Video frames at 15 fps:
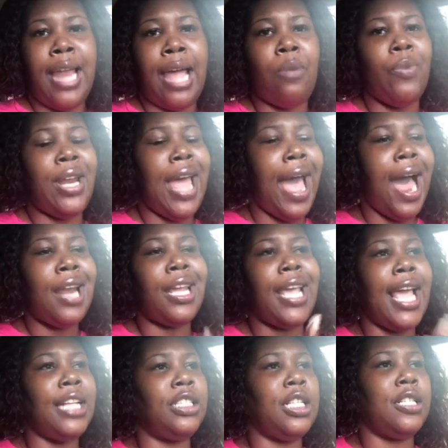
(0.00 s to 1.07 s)
Like, when the
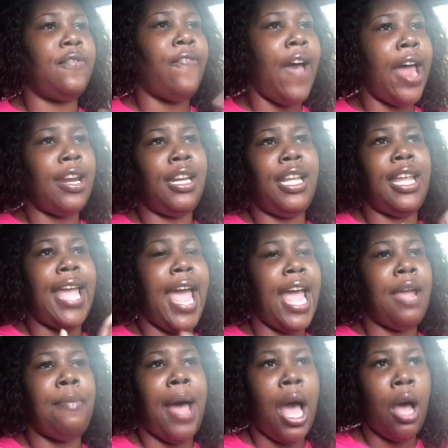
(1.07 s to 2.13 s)
allegations finally
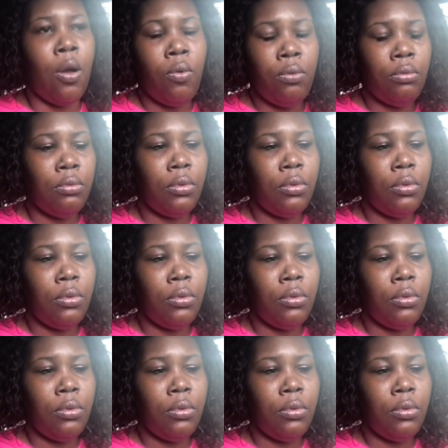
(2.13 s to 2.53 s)
came out,